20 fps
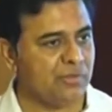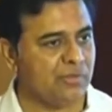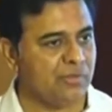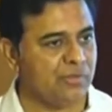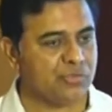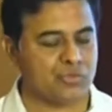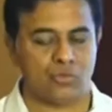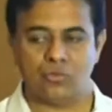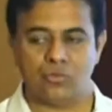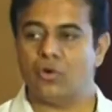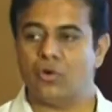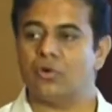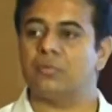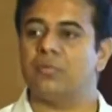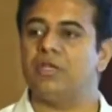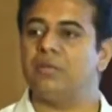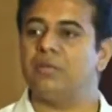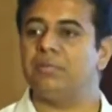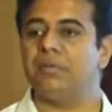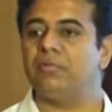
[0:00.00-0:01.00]
So not
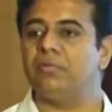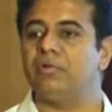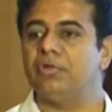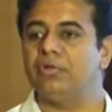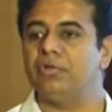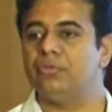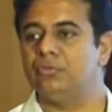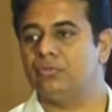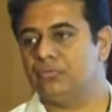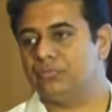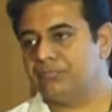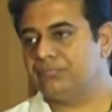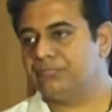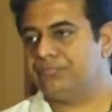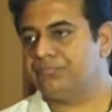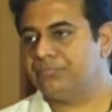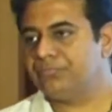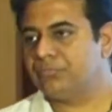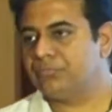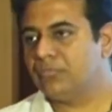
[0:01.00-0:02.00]
many people knew
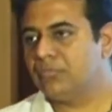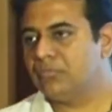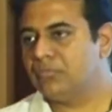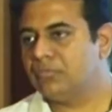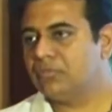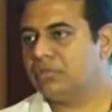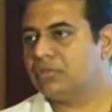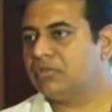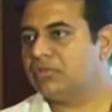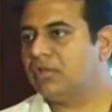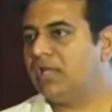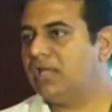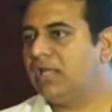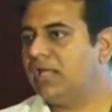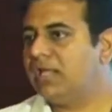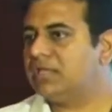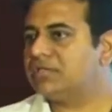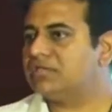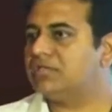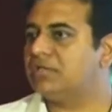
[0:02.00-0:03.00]
that the
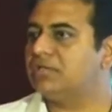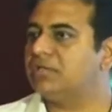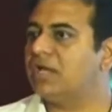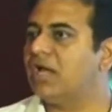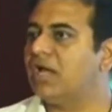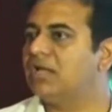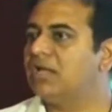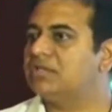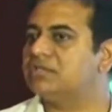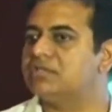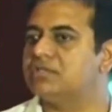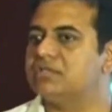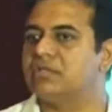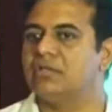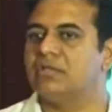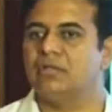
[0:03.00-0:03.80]
lakes and tanks,